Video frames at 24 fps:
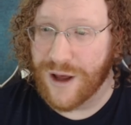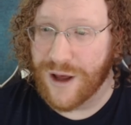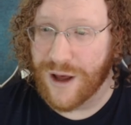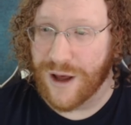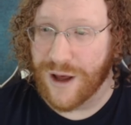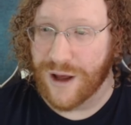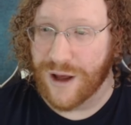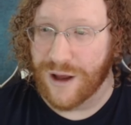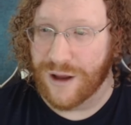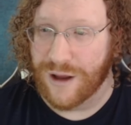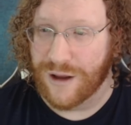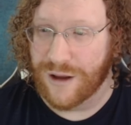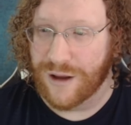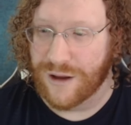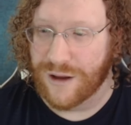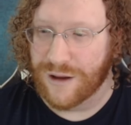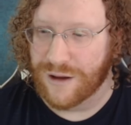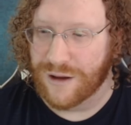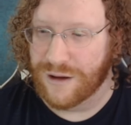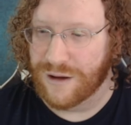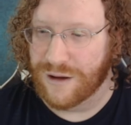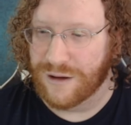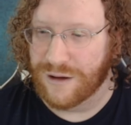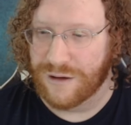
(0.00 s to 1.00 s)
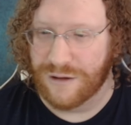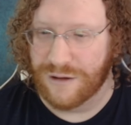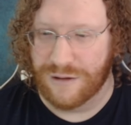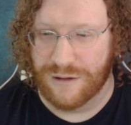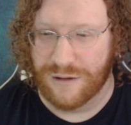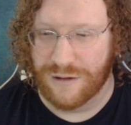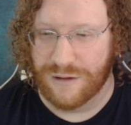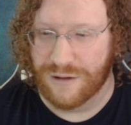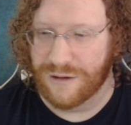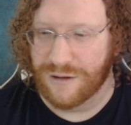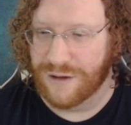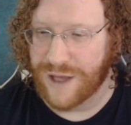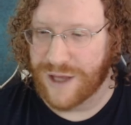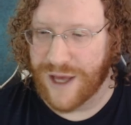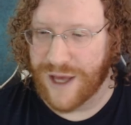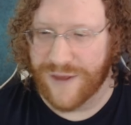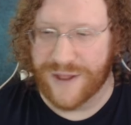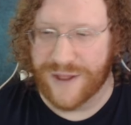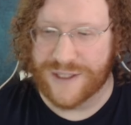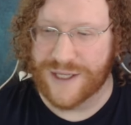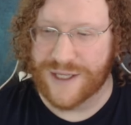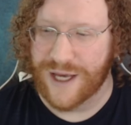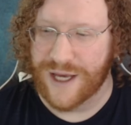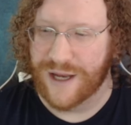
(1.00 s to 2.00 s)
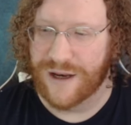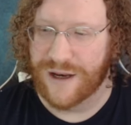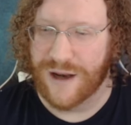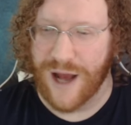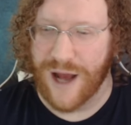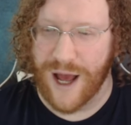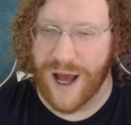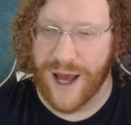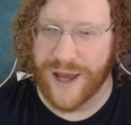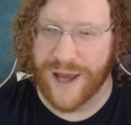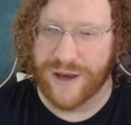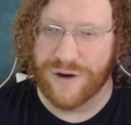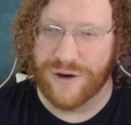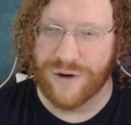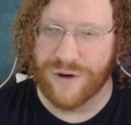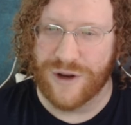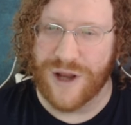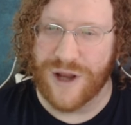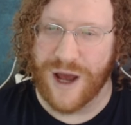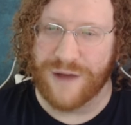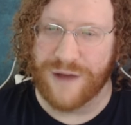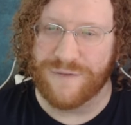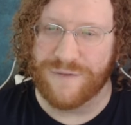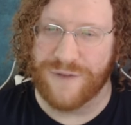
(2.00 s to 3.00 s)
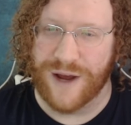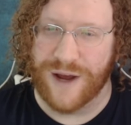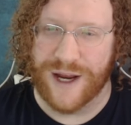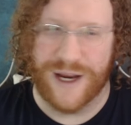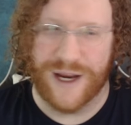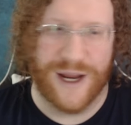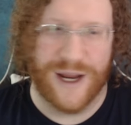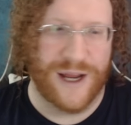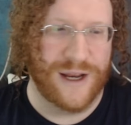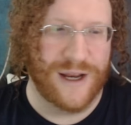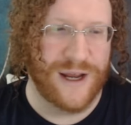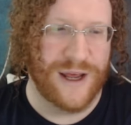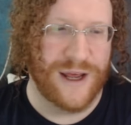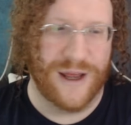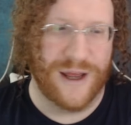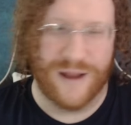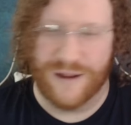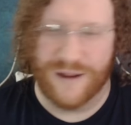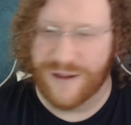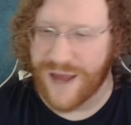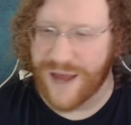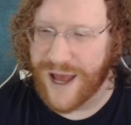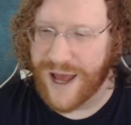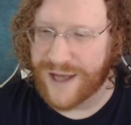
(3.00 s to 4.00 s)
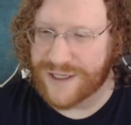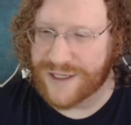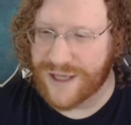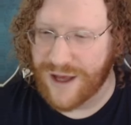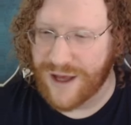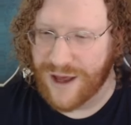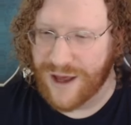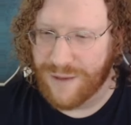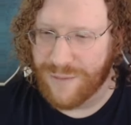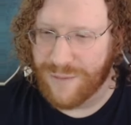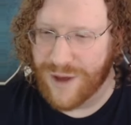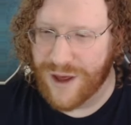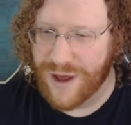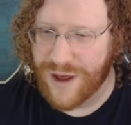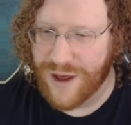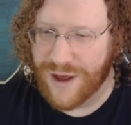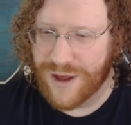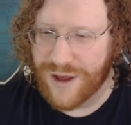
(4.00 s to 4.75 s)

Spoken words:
Yeah, that's it. I could not find it in that time.